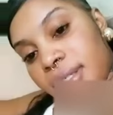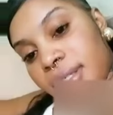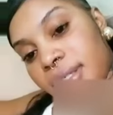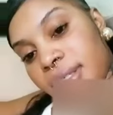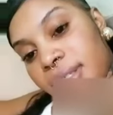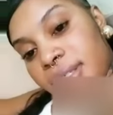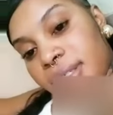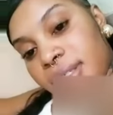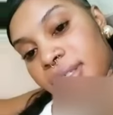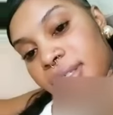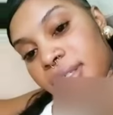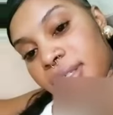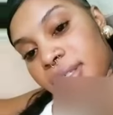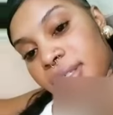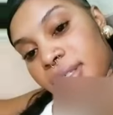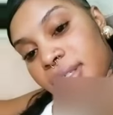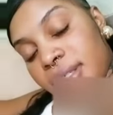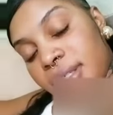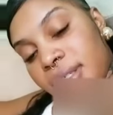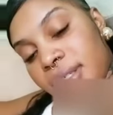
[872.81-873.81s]

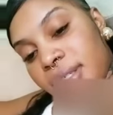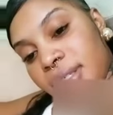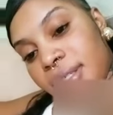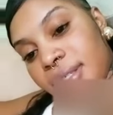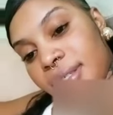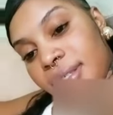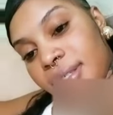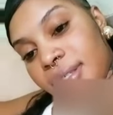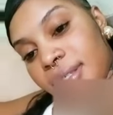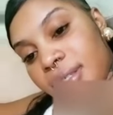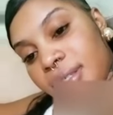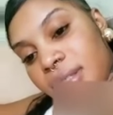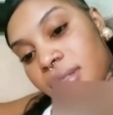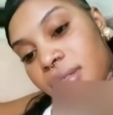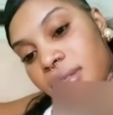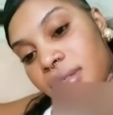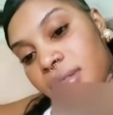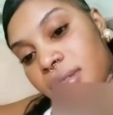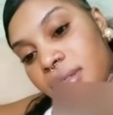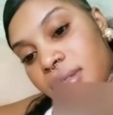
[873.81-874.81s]

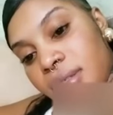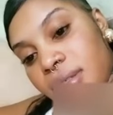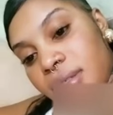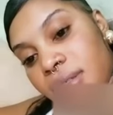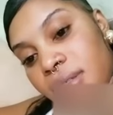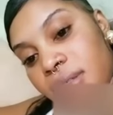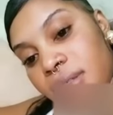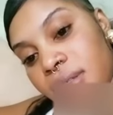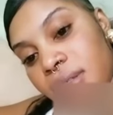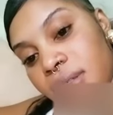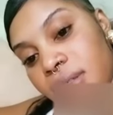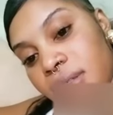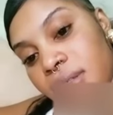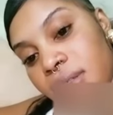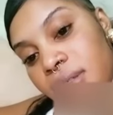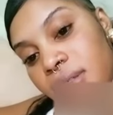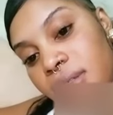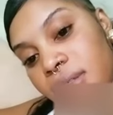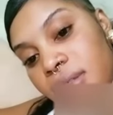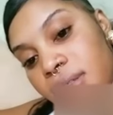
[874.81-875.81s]

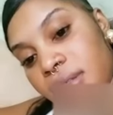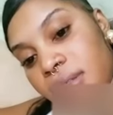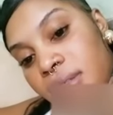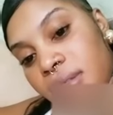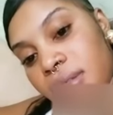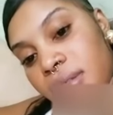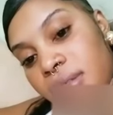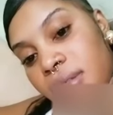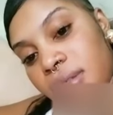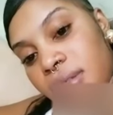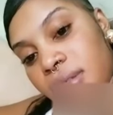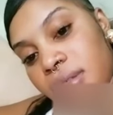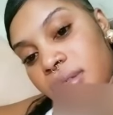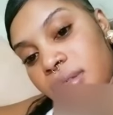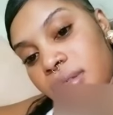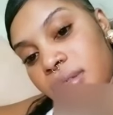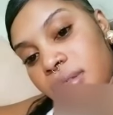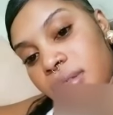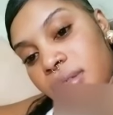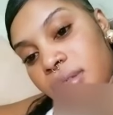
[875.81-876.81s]

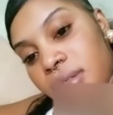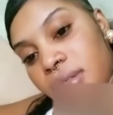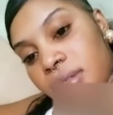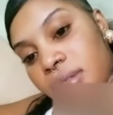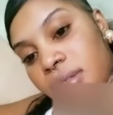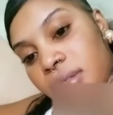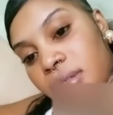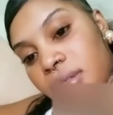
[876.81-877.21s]
Nobody speaks.